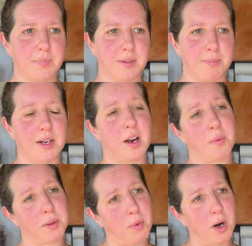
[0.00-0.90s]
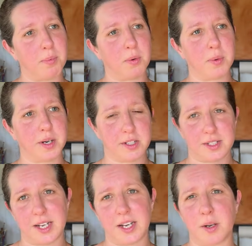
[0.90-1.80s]
not with marble where you're
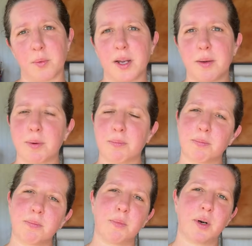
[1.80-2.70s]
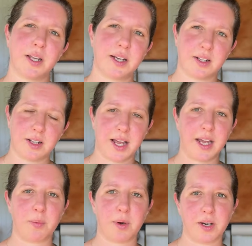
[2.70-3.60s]
just taking away, but more like
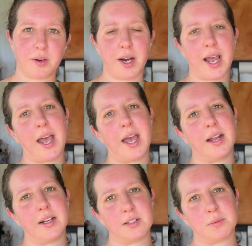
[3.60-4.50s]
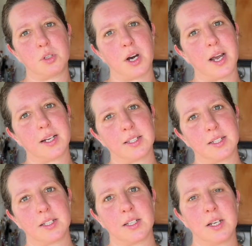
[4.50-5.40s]
clay where you can add and subtract
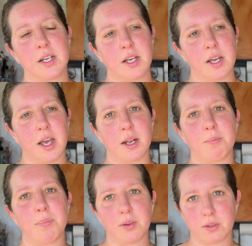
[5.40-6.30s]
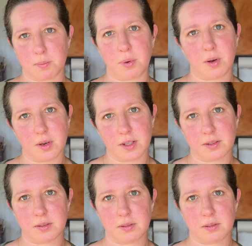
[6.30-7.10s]
and build upon